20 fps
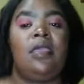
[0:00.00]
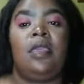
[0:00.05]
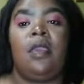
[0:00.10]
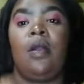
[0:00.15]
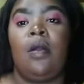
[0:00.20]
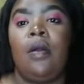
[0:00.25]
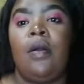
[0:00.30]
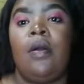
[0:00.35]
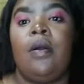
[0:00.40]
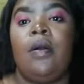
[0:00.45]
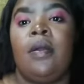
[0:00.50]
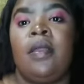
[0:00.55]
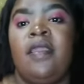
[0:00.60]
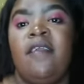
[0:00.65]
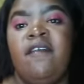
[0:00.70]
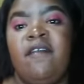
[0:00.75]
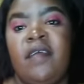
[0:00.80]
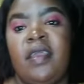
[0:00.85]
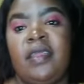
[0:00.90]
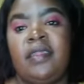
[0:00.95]
No,
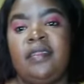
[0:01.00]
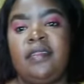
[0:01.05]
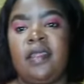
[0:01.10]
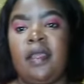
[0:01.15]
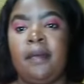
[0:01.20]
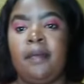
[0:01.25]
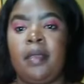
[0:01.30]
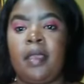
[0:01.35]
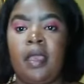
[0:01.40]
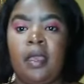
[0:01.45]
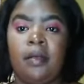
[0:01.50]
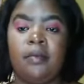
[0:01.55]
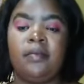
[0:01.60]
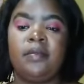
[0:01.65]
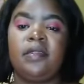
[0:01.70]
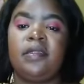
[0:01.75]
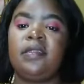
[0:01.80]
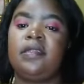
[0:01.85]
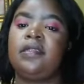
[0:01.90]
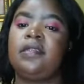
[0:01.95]
okay, fine. Time
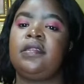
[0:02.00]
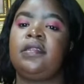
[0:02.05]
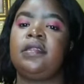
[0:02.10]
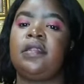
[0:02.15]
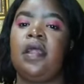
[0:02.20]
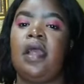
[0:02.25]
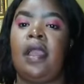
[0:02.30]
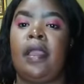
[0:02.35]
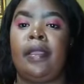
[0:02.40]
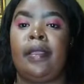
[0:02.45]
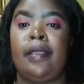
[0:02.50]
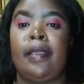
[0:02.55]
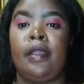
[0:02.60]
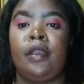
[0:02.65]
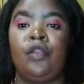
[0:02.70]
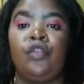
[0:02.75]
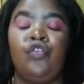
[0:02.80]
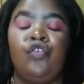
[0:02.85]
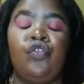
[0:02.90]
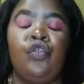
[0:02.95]
comes. I get
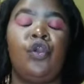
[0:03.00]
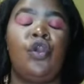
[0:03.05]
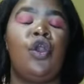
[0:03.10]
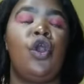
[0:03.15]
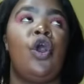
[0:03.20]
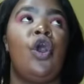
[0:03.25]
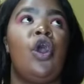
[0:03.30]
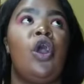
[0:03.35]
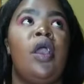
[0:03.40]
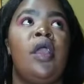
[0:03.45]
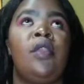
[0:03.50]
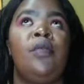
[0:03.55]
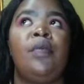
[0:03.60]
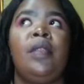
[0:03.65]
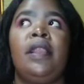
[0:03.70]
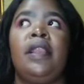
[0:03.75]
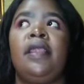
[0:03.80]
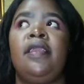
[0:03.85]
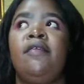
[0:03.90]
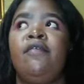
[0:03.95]
into the car and
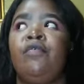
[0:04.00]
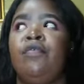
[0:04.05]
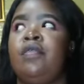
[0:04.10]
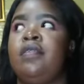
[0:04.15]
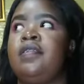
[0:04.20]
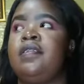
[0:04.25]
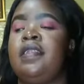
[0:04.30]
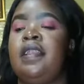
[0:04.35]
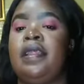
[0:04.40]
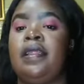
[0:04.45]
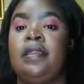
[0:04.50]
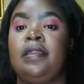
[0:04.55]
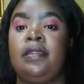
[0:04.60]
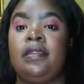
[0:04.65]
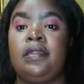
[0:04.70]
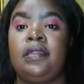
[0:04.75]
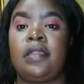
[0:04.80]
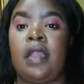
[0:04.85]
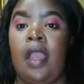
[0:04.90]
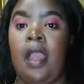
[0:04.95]
we leave with this lady,